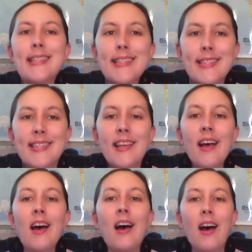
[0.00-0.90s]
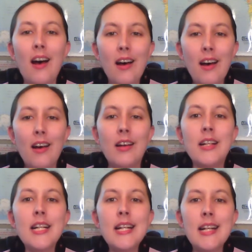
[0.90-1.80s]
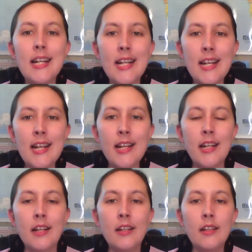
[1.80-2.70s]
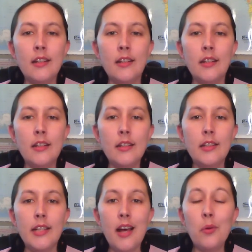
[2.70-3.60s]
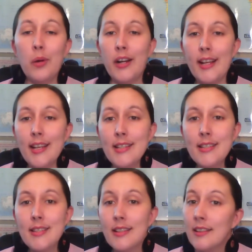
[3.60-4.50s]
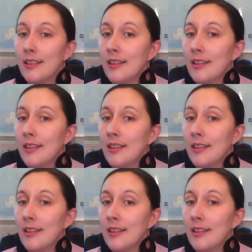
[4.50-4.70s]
S, uh, mm. That word is